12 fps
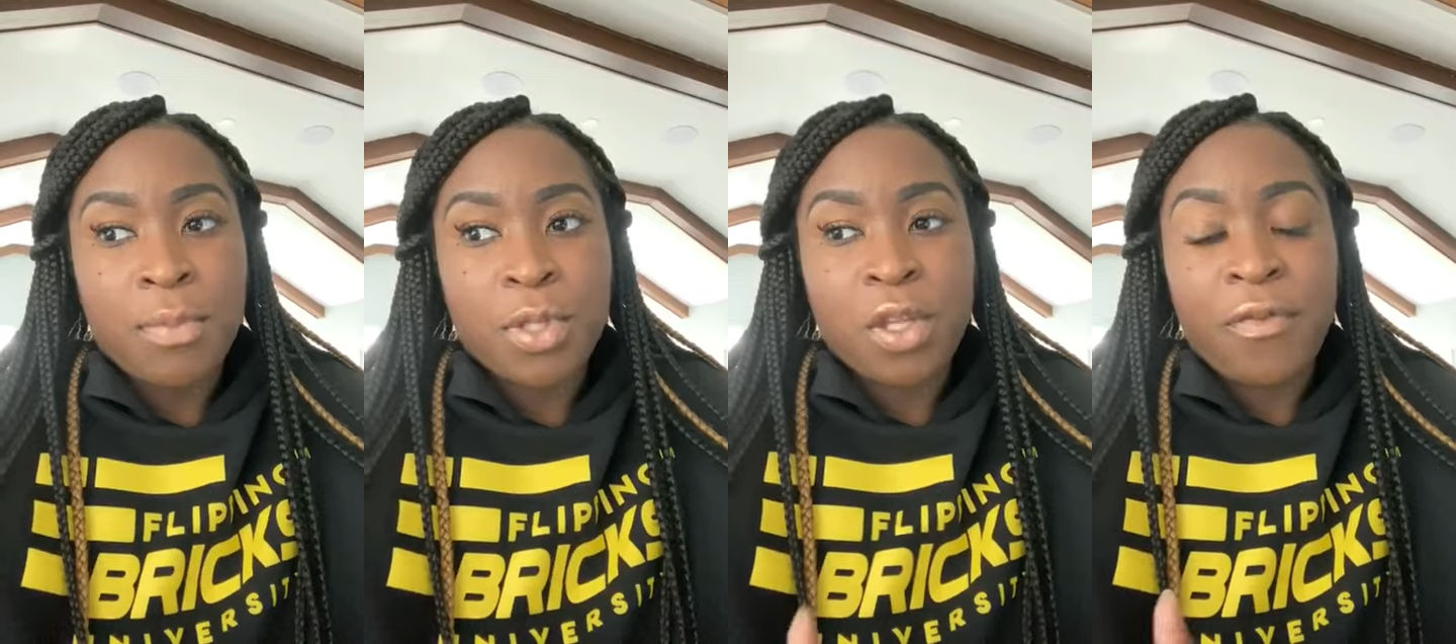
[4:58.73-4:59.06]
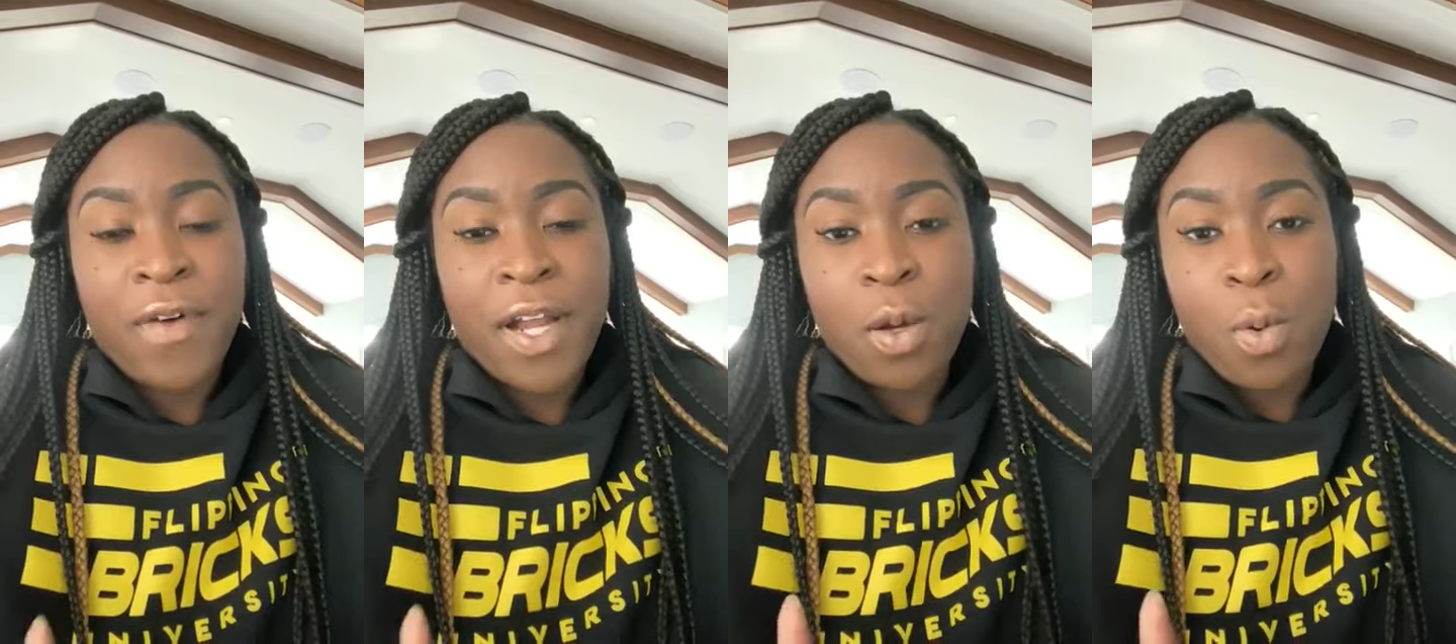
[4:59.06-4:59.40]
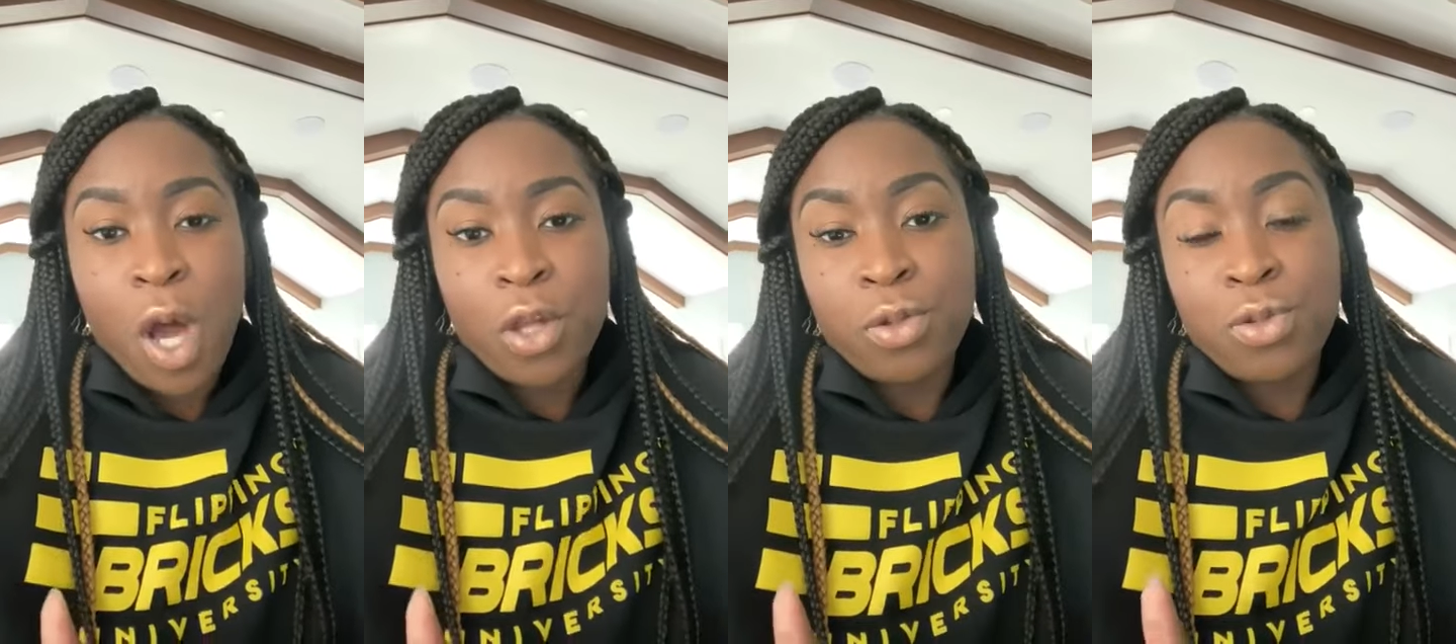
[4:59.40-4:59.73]
So the final
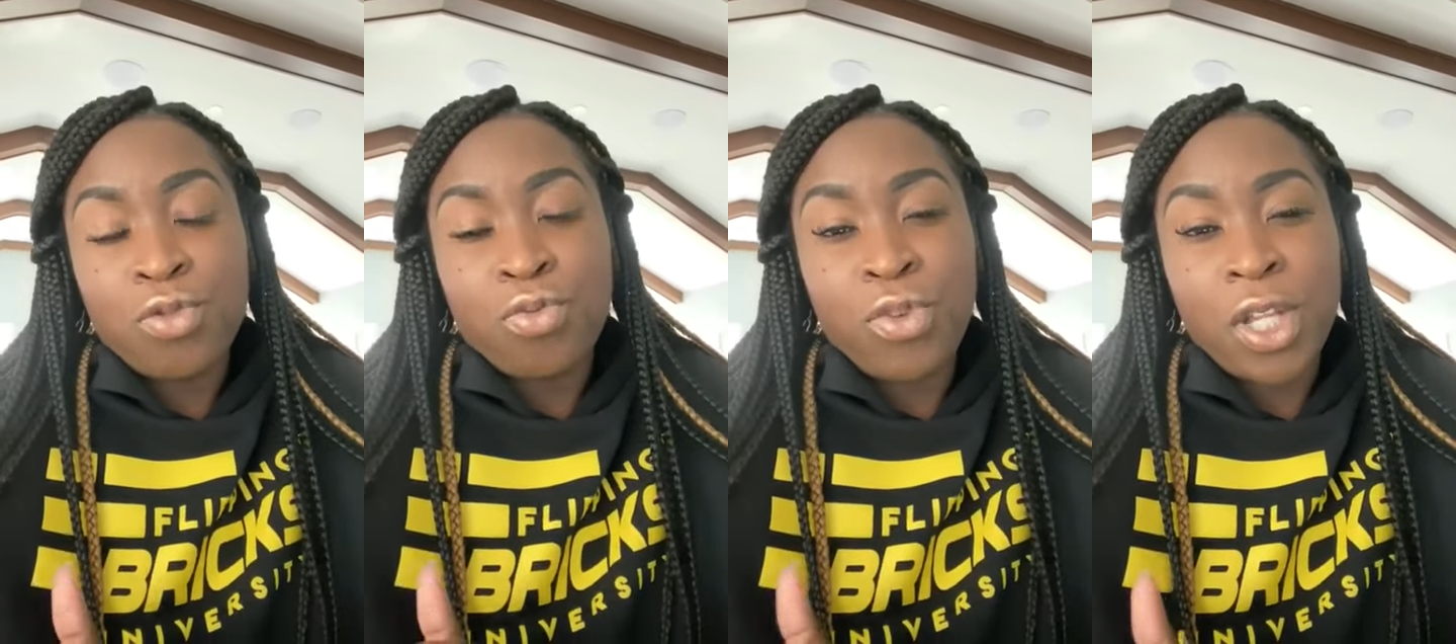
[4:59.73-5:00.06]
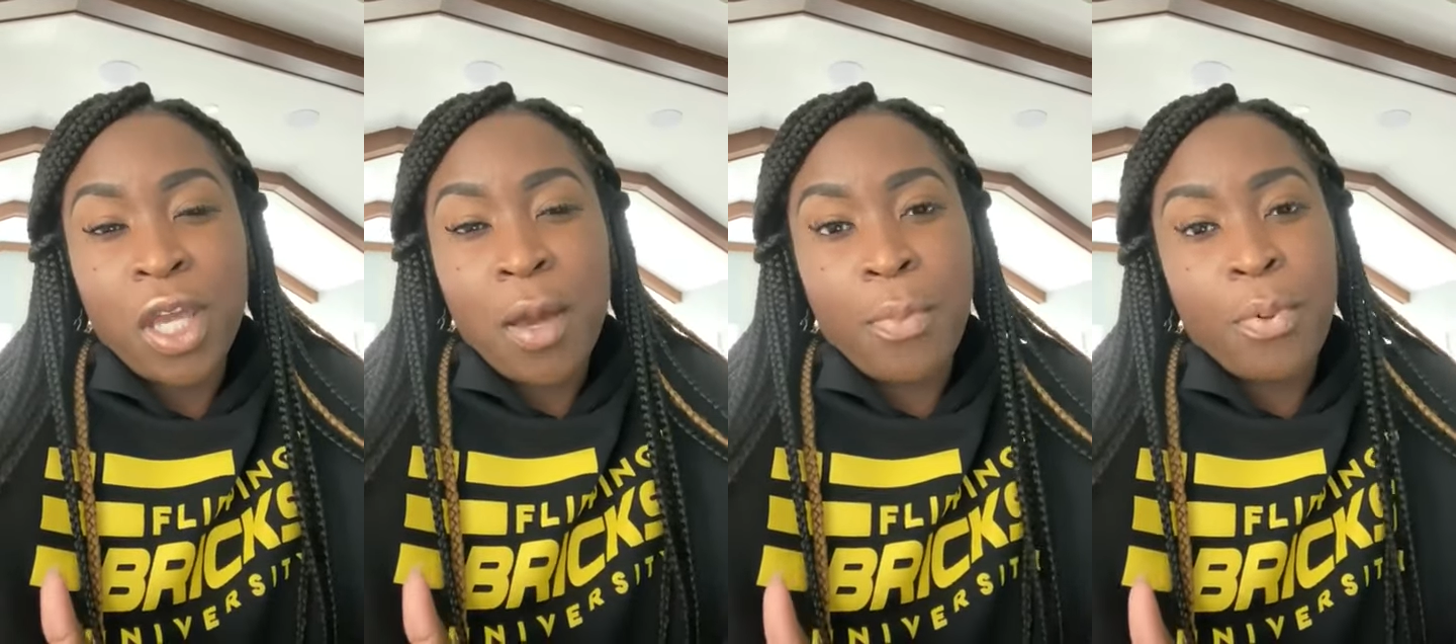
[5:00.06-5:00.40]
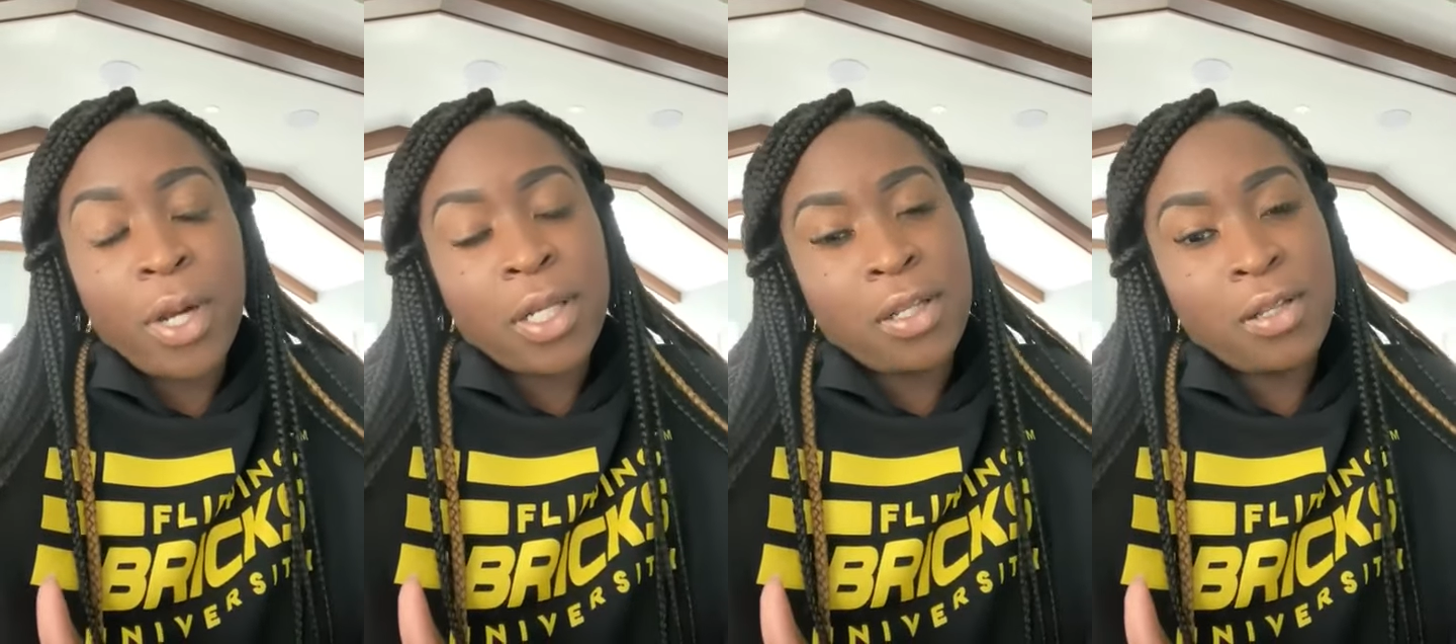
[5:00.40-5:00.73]
walkthrough is really
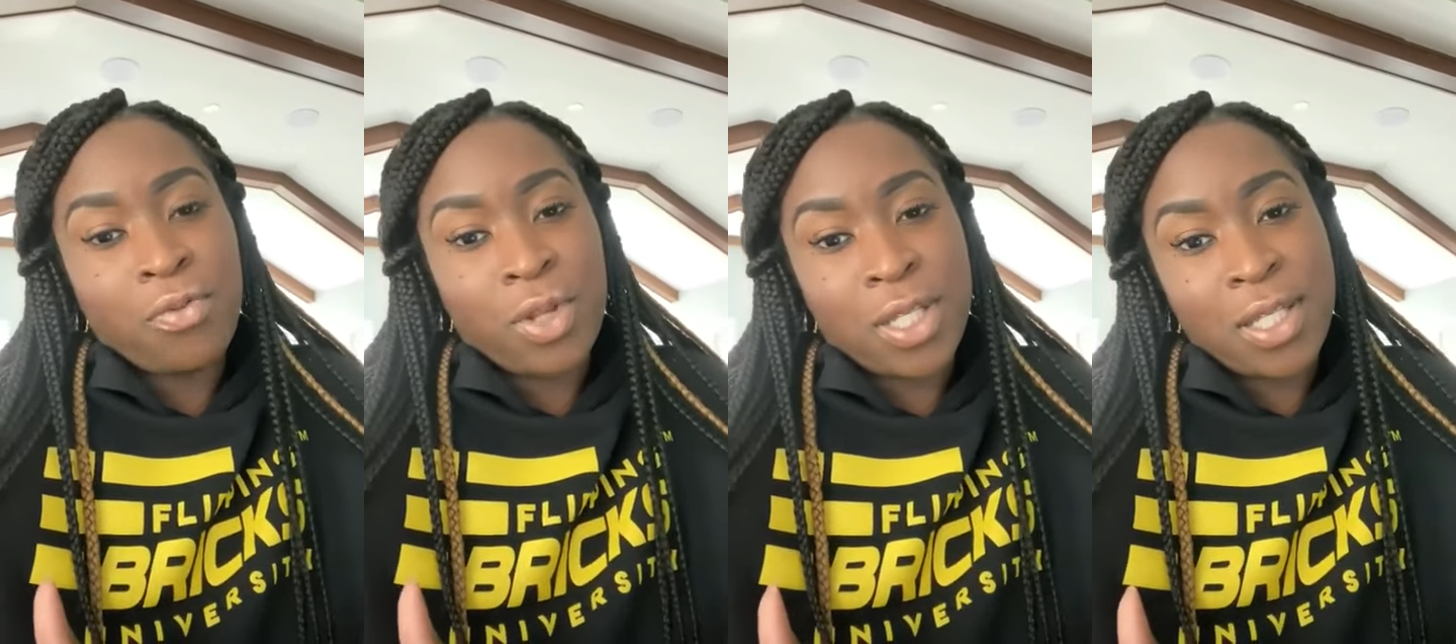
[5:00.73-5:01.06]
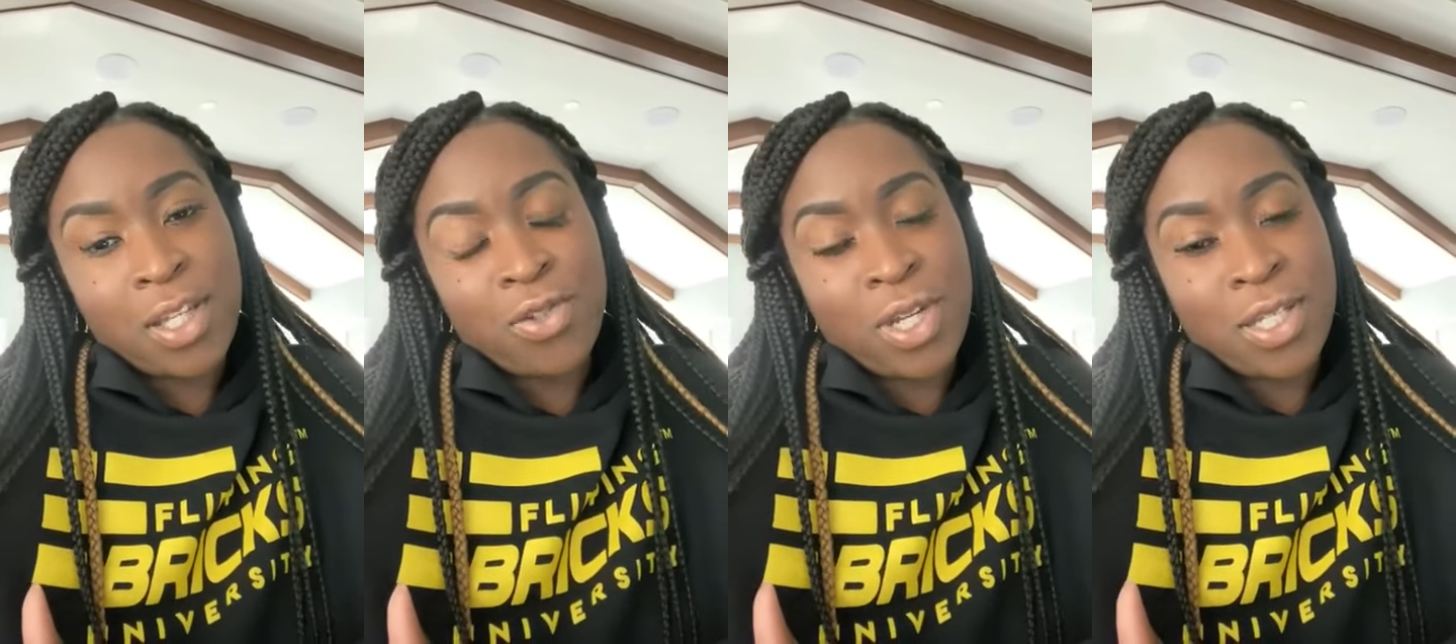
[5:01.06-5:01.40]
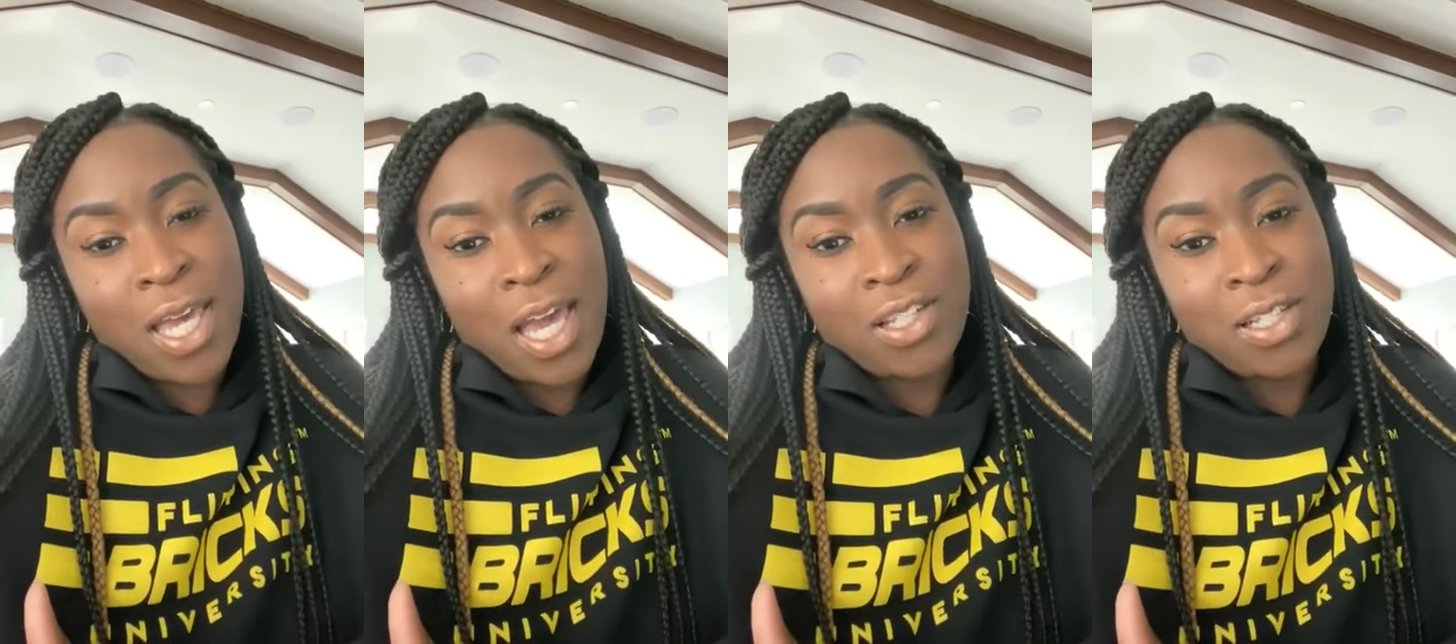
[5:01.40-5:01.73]
important in a real estate
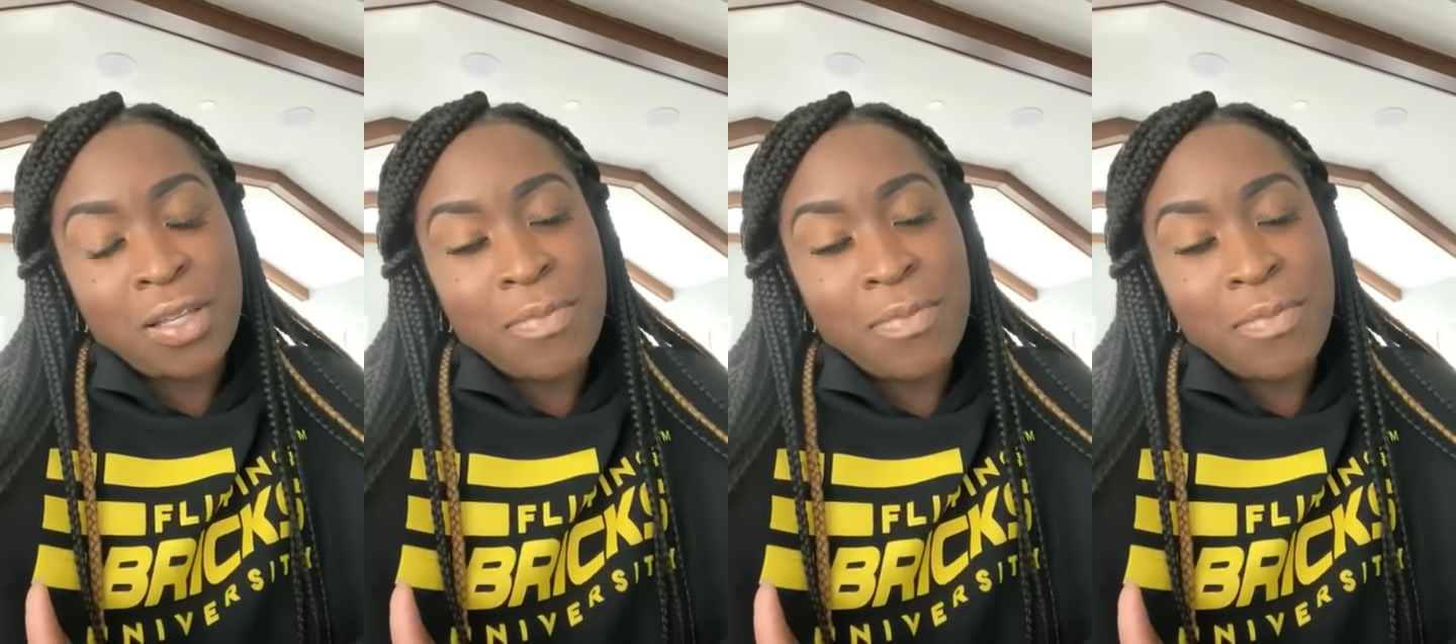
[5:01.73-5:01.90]
transaction,